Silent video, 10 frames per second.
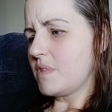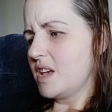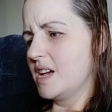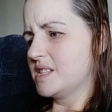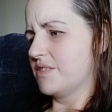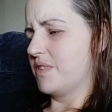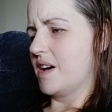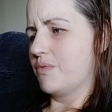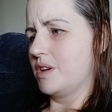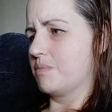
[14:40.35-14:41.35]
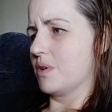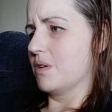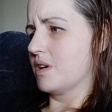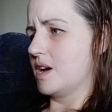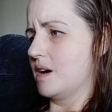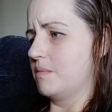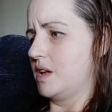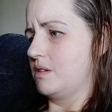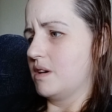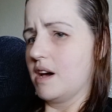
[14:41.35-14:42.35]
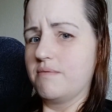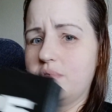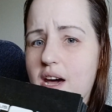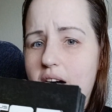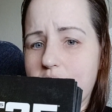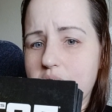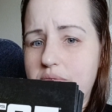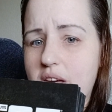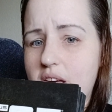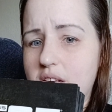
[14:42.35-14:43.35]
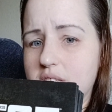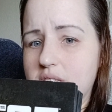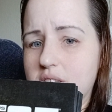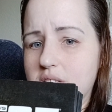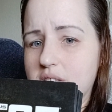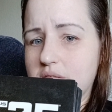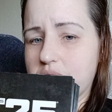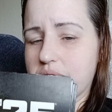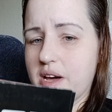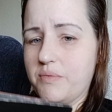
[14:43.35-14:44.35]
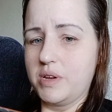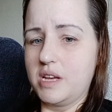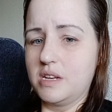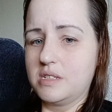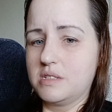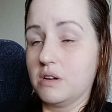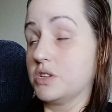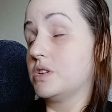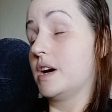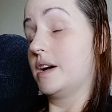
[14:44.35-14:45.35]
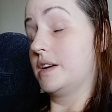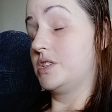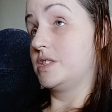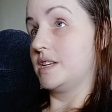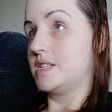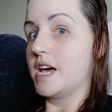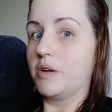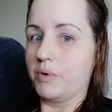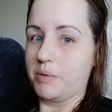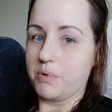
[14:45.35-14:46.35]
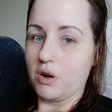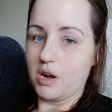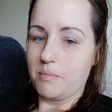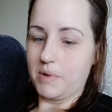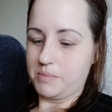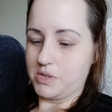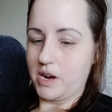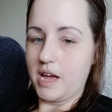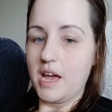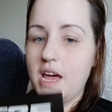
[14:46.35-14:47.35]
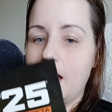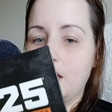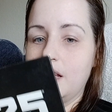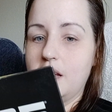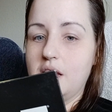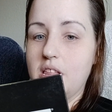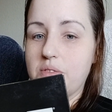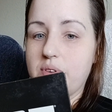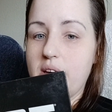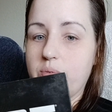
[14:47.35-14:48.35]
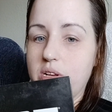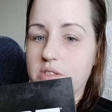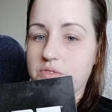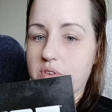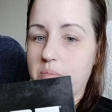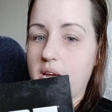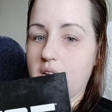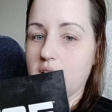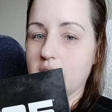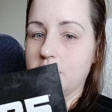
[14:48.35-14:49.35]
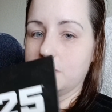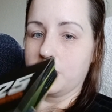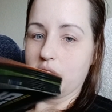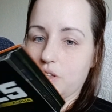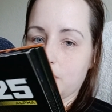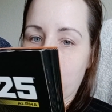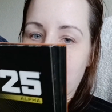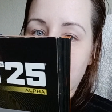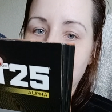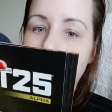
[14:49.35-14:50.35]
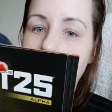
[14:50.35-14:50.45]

It's a 5-week program, and you have the alpha phase for 5 weeks, or I should say 10-week program. I'm sorry, and then another 5 weeks is for beta. Is what it looks like.